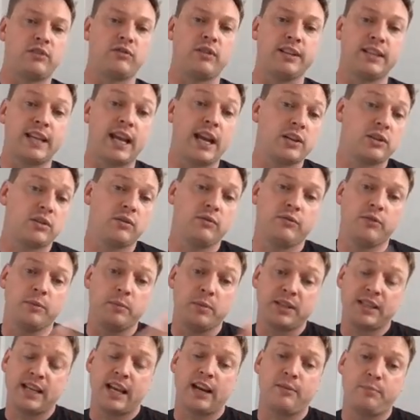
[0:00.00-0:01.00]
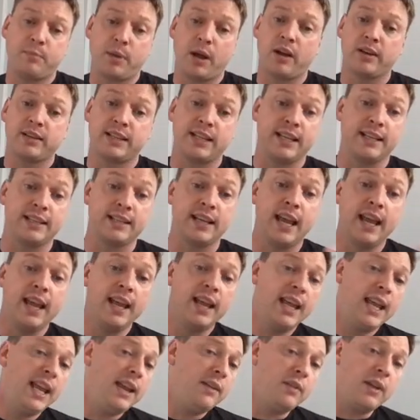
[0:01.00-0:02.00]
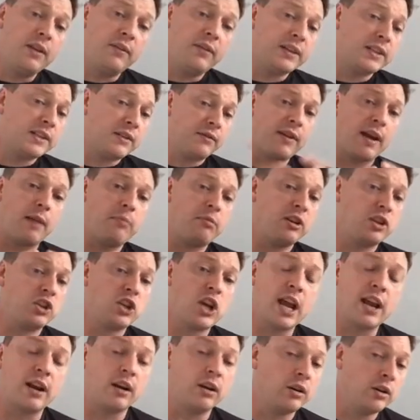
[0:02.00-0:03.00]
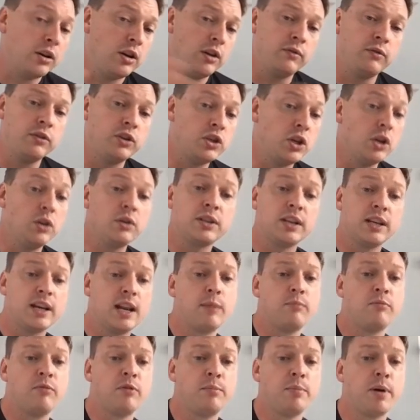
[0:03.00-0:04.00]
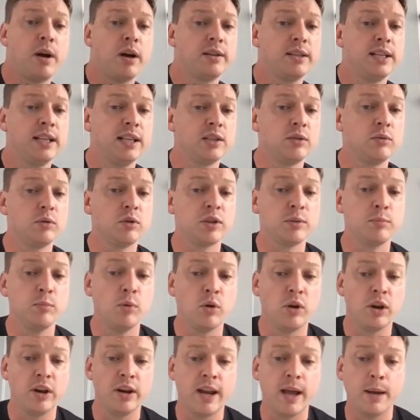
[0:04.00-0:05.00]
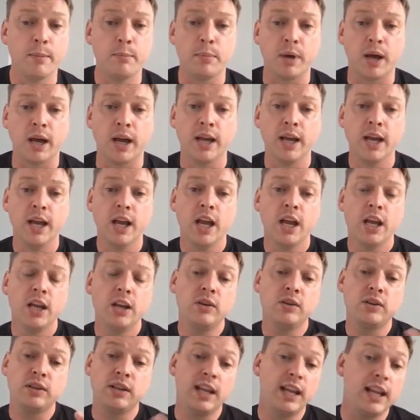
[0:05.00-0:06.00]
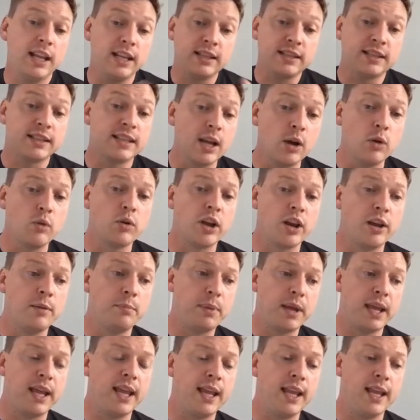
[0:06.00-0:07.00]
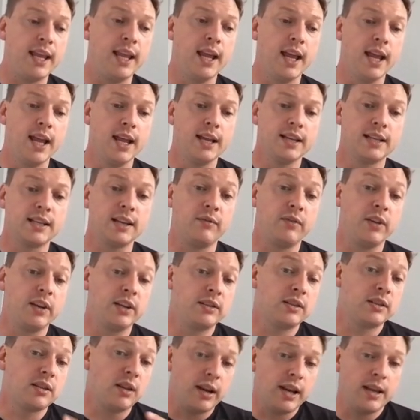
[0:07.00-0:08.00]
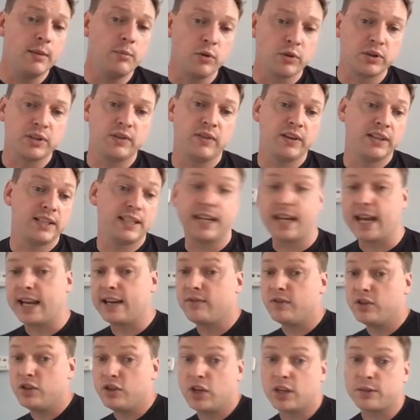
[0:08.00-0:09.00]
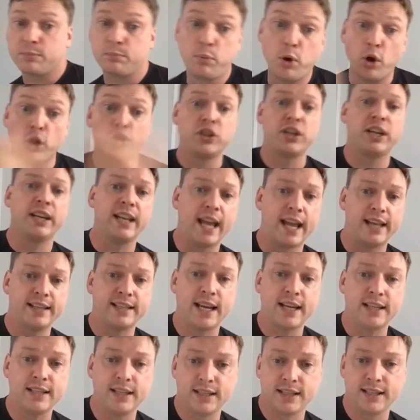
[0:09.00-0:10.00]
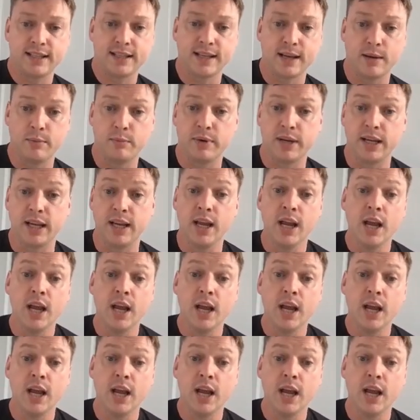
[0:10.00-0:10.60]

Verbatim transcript: transaction from a set of parties. Even if it's a fabric channel and you've reduced the number of parties to a smaller number, it's still going to be something slightly more sophisticated than just pushing that data to somebody.